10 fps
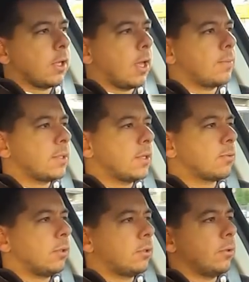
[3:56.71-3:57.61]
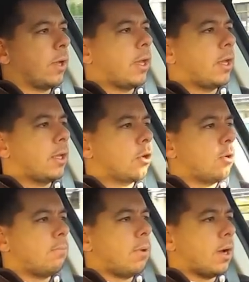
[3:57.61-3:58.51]
claims this will do a
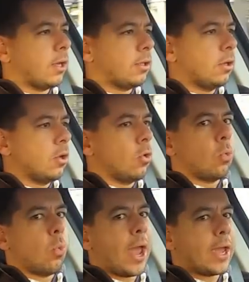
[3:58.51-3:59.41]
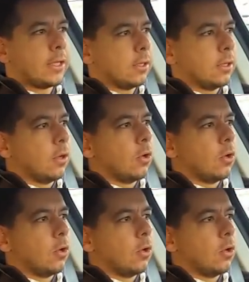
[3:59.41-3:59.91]
combined weighed